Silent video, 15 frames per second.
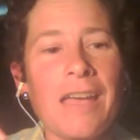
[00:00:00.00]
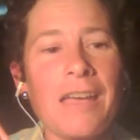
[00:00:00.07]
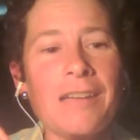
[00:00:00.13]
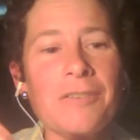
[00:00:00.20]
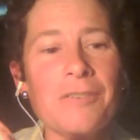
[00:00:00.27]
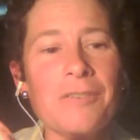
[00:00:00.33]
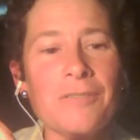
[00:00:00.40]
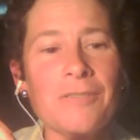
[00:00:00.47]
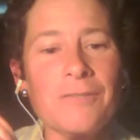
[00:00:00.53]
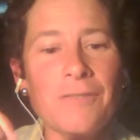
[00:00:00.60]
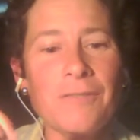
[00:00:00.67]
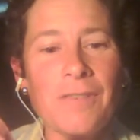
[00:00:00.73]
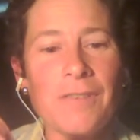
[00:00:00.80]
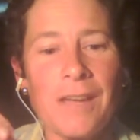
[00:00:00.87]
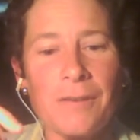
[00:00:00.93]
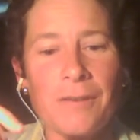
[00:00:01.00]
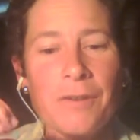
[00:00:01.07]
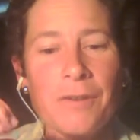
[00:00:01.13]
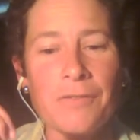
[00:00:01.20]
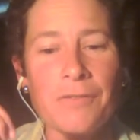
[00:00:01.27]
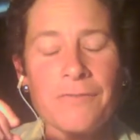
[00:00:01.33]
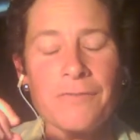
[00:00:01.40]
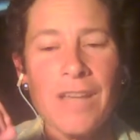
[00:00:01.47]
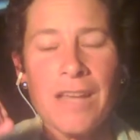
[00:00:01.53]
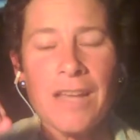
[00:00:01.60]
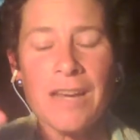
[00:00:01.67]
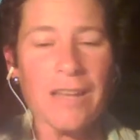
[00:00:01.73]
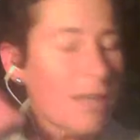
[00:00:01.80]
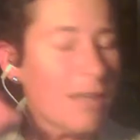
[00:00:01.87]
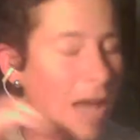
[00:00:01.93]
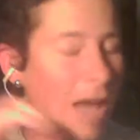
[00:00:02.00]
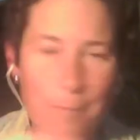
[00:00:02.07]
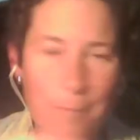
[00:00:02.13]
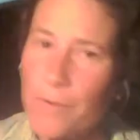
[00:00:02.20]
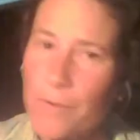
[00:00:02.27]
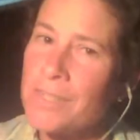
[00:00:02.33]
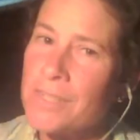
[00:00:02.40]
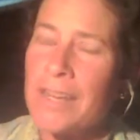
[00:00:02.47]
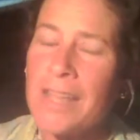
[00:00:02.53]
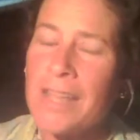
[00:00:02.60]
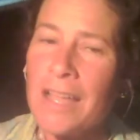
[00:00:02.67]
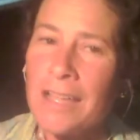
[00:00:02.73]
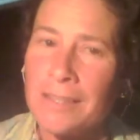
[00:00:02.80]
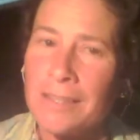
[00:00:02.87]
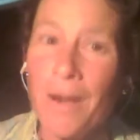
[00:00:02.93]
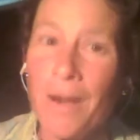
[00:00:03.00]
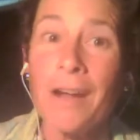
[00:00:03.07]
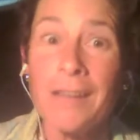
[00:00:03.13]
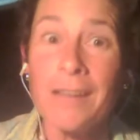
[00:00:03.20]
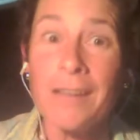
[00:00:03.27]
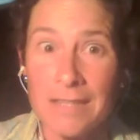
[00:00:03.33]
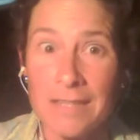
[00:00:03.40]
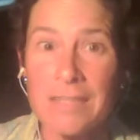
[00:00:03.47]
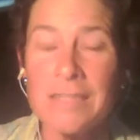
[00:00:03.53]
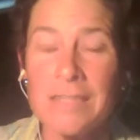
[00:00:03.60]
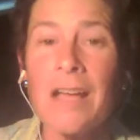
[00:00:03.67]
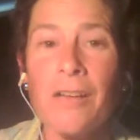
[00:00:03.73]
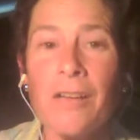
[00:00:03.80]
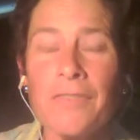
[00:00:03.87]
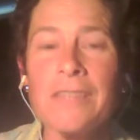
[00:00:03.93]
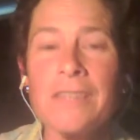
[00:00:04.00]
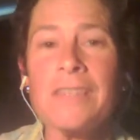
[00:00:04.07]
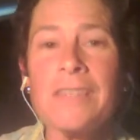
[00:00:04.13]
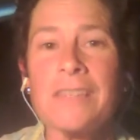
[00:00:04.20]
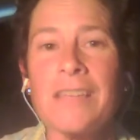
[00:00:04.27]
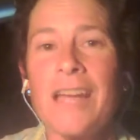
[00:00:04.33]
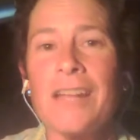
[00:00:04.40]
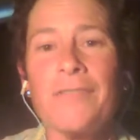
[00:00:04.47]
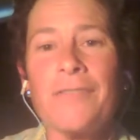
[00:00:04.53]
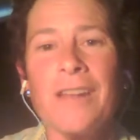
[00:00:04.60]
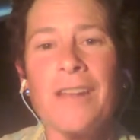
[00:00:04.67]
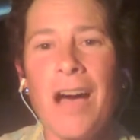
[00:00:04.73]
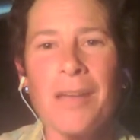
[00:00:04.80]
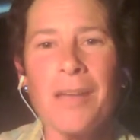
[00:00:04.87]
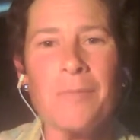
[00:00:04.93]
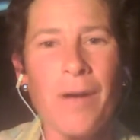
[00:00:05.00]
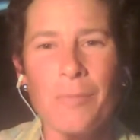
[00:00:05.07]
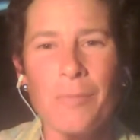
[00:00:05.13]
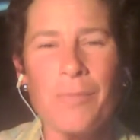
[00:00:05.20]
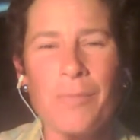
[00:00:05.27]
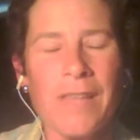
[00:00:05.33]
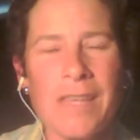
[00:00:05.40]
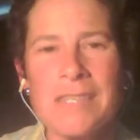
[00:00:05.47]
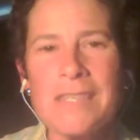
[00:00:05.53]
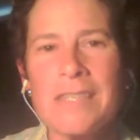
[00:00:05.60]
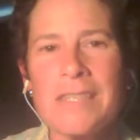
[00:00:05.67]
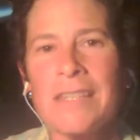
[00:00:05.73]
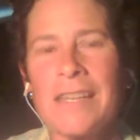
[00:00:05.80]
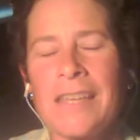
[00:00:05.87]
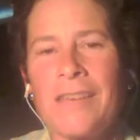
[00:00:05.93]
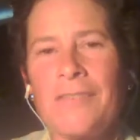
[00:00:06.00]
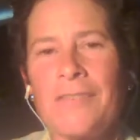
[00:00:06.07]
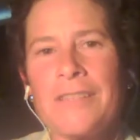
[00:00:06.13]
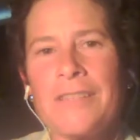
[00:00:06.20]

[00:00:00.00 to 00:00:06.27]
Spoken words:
I would have done a lot more study on the market itself. This is kind of an oddball place to live.